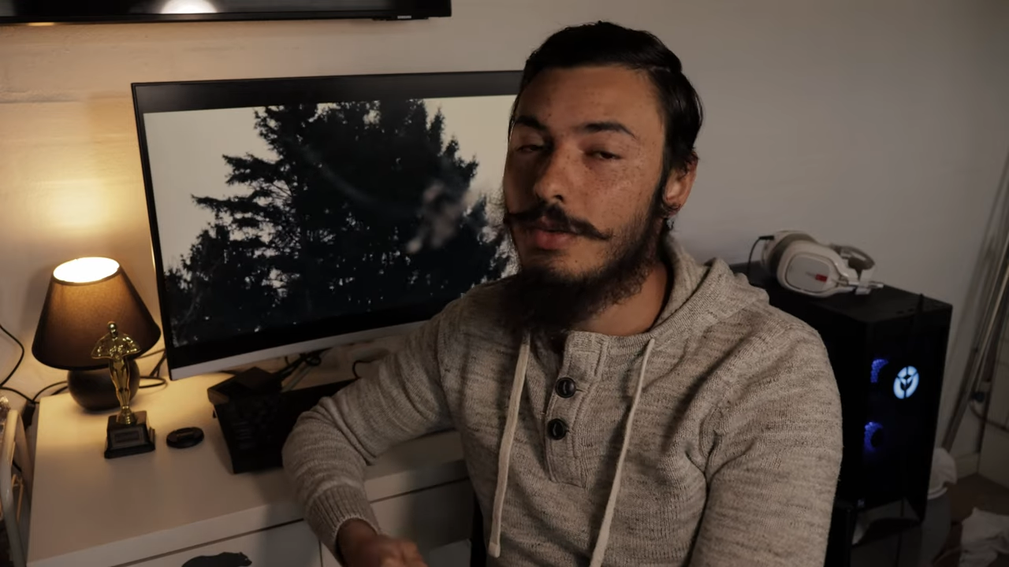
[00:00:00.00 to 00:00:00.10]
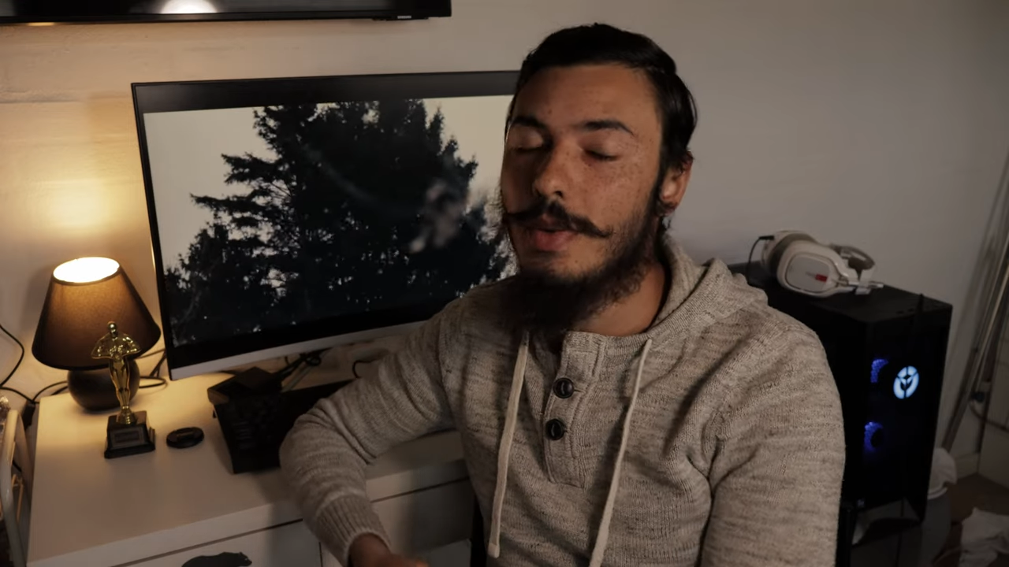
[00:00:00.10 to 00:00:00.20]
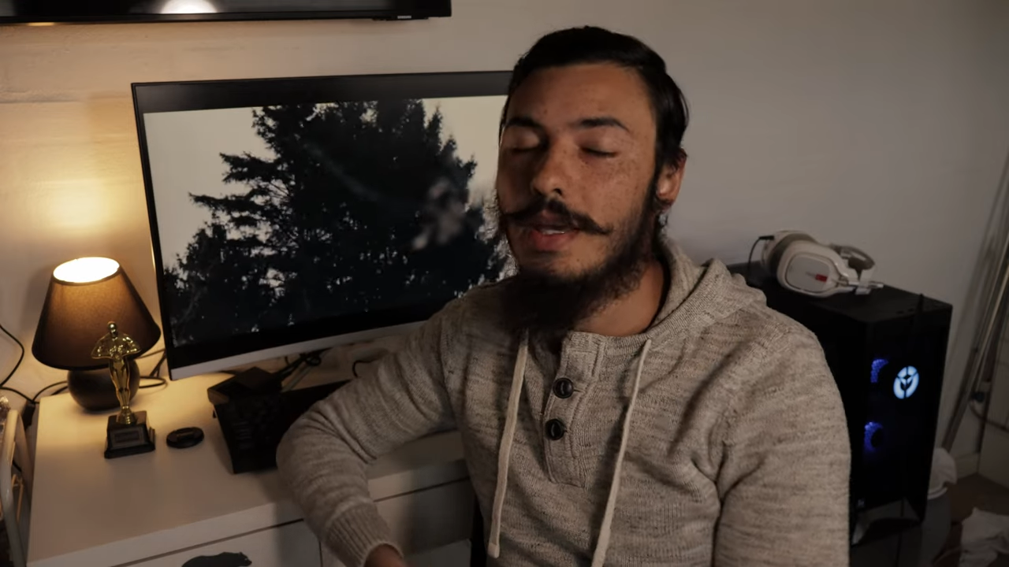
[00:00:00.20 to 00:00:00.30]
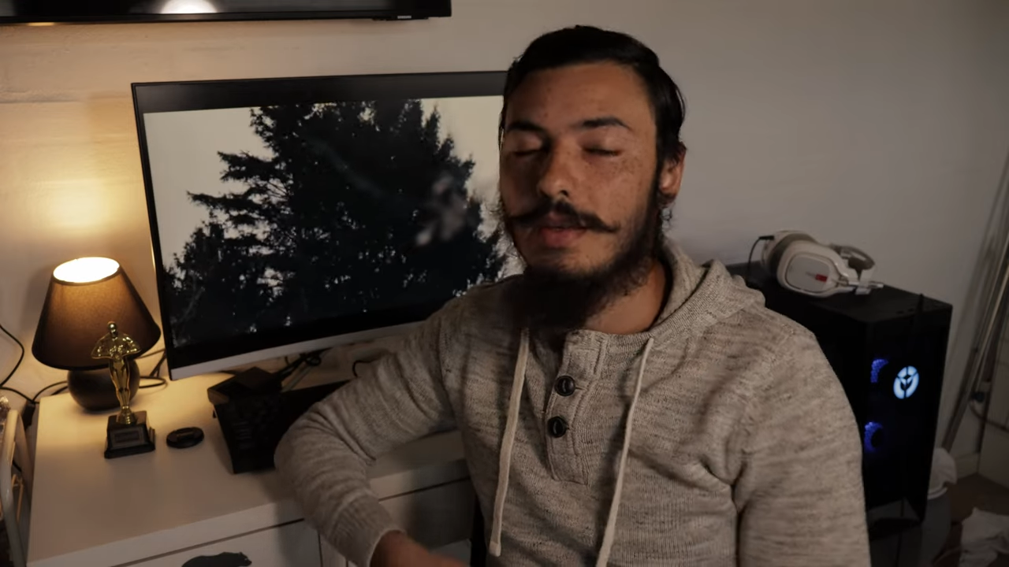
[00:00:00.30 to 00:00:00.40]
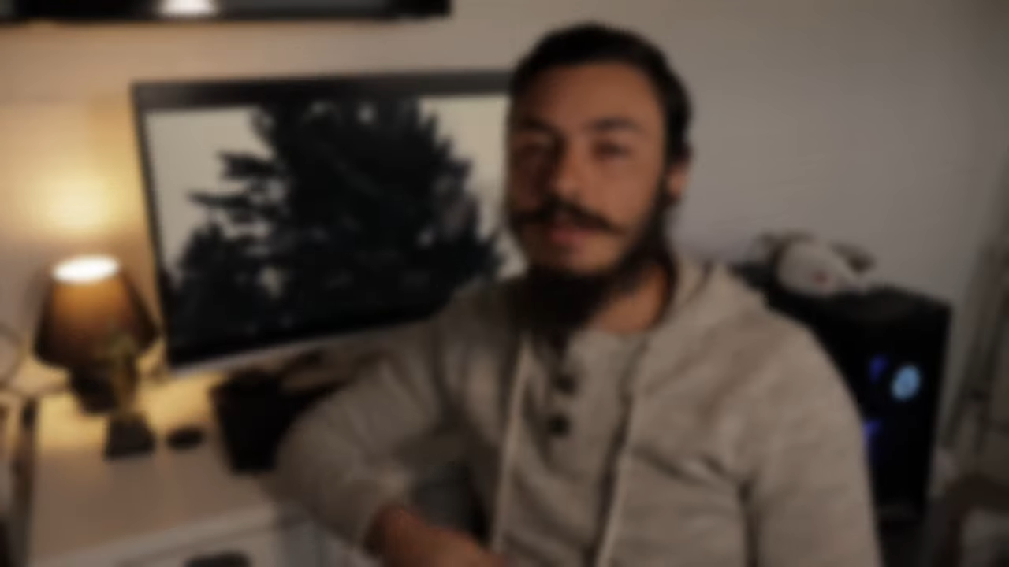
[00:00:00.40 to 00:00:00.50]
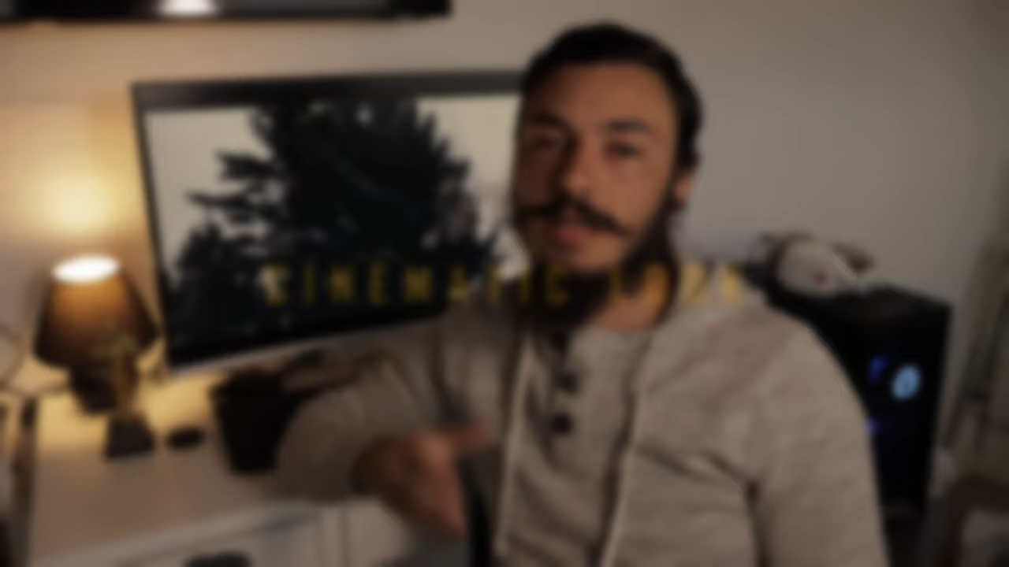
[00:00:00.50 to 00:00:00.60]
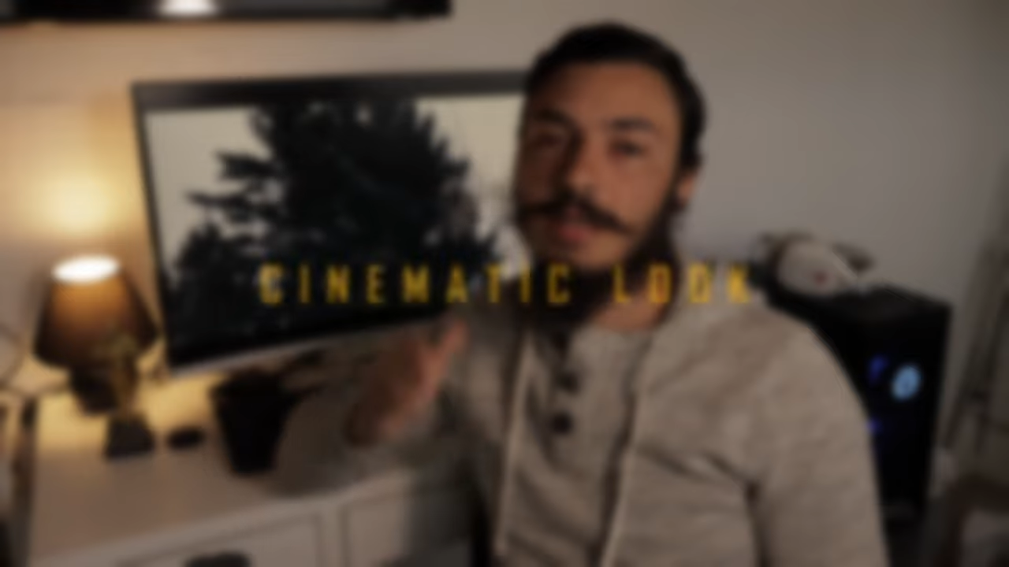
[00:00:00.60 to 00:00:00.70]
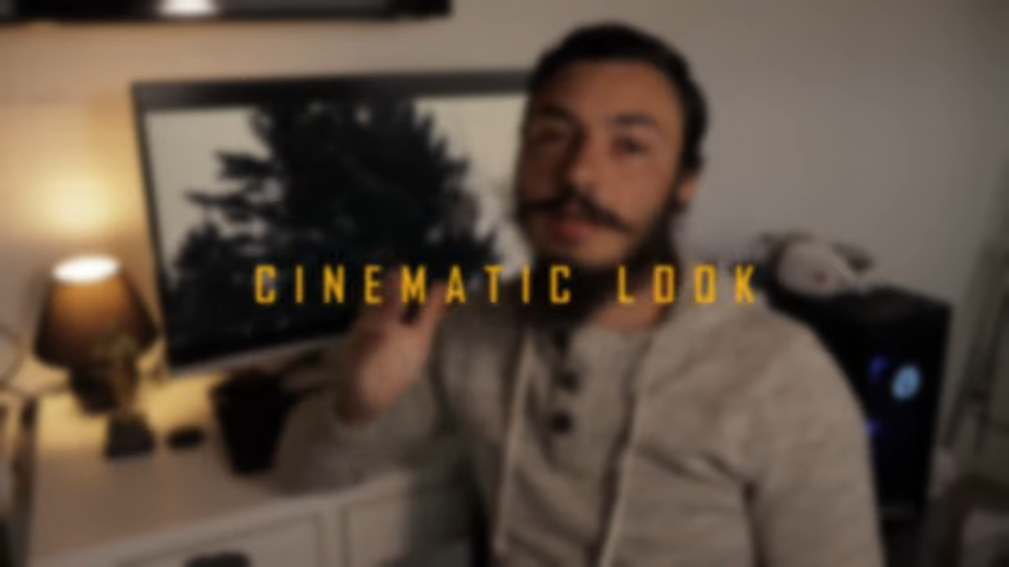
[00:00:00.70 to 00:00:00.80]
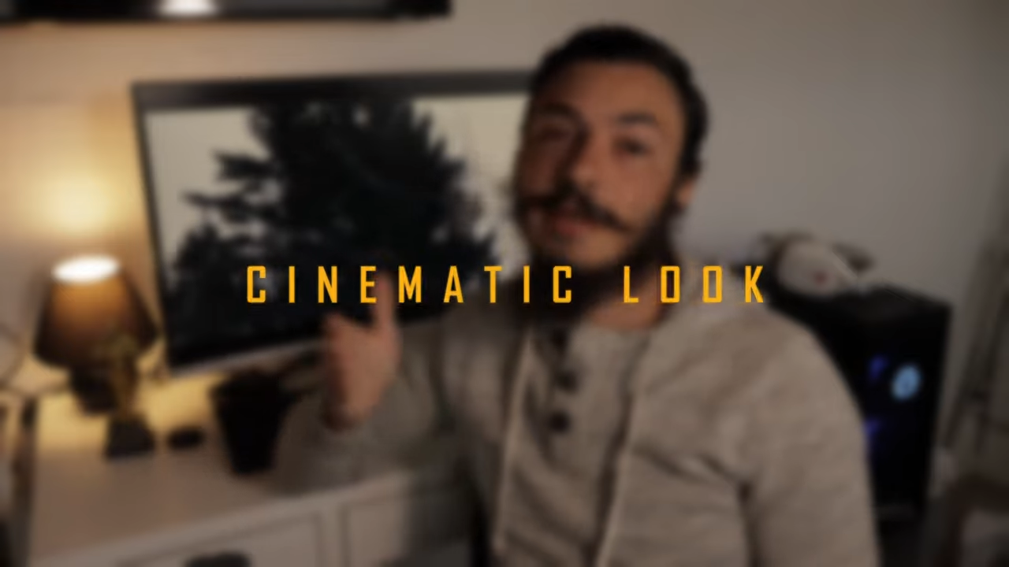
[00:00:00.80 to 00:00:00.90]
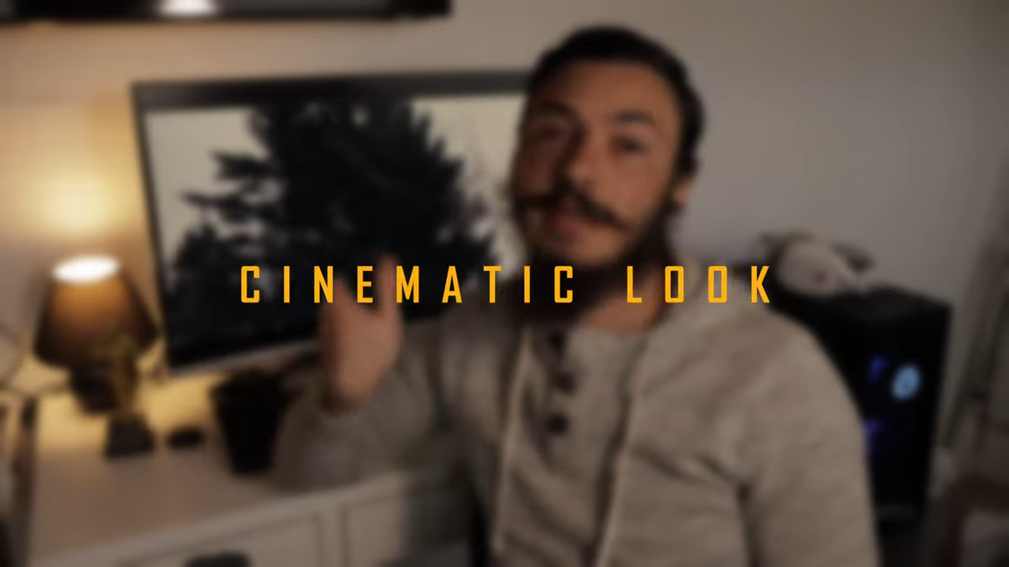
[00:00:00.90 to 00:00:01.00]
to make
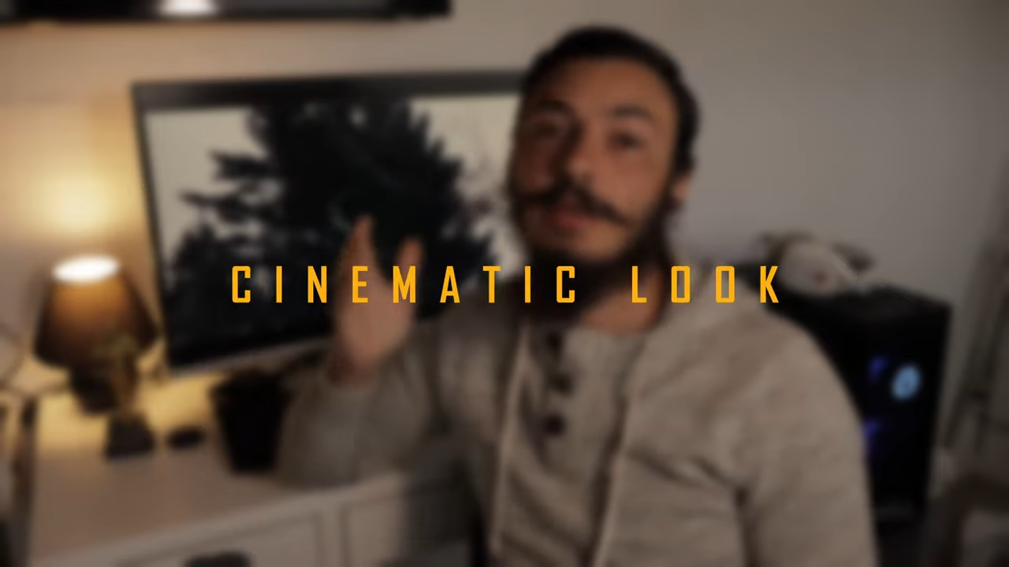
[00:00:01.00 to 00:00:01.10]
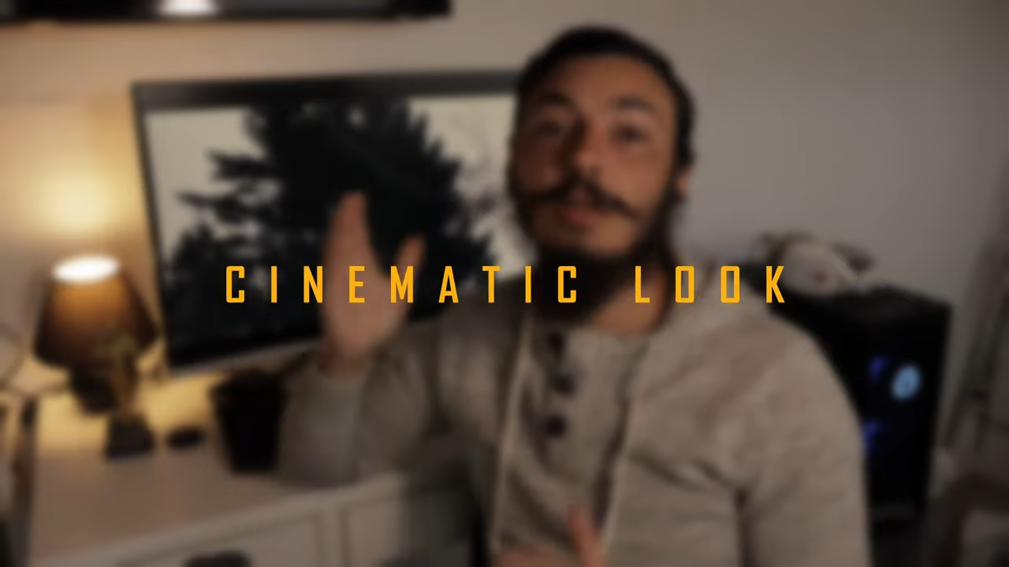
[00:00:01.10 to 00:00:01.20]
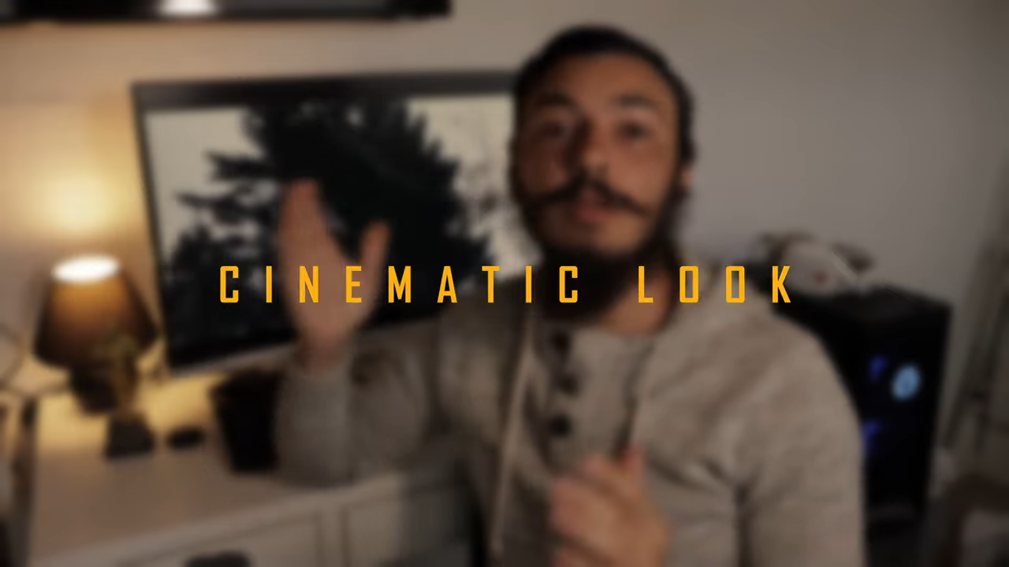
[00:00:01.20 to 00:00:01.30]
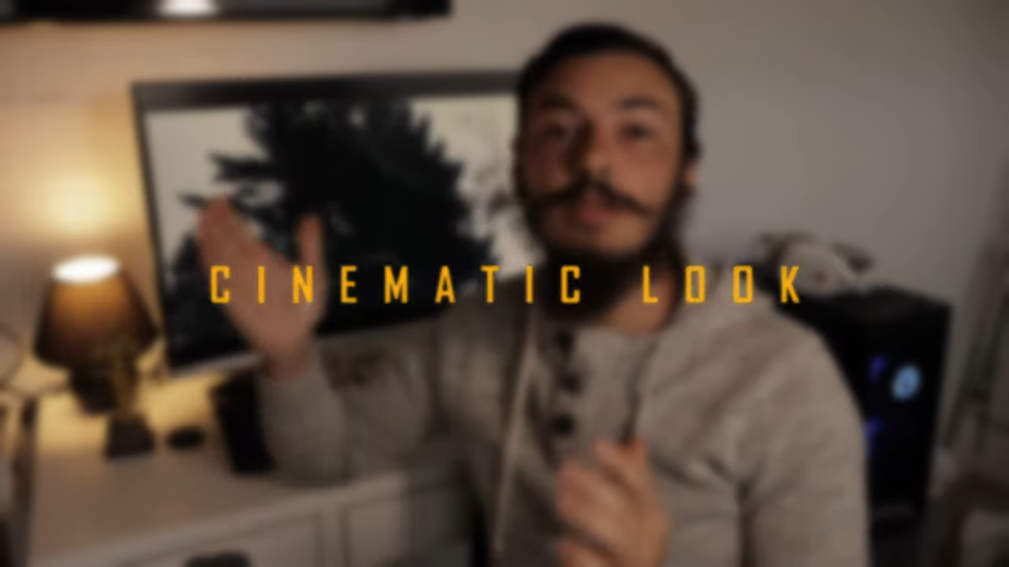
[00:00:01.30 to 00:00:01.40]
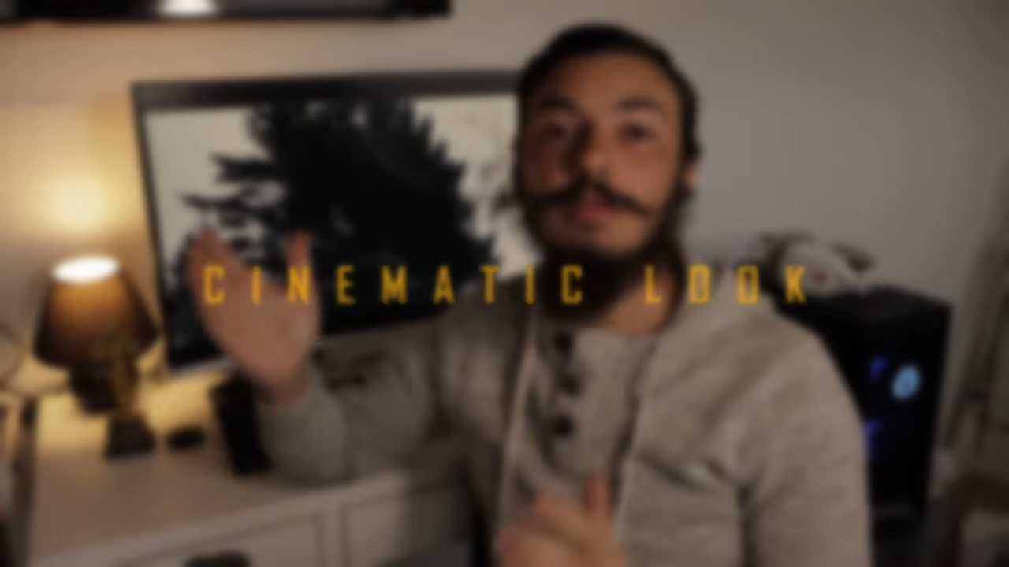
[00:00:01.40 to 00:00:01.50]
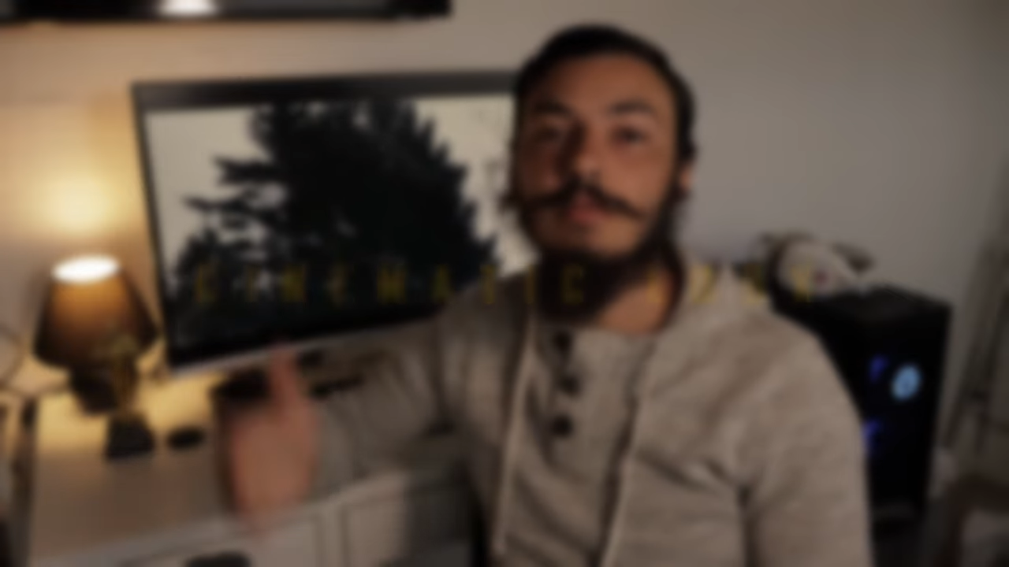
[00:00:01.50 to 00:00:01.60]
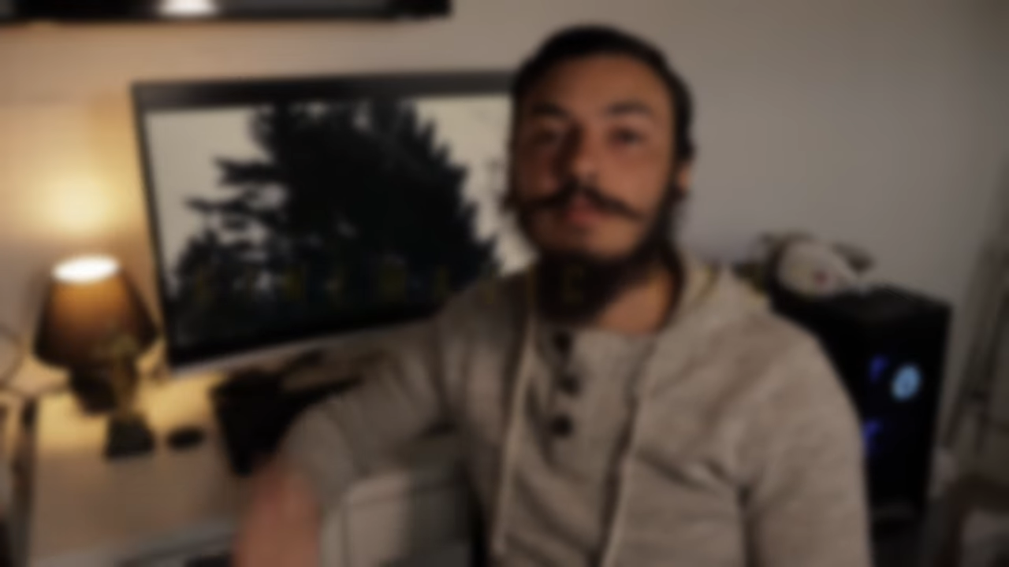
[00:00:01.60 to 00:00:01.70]
cinematic look.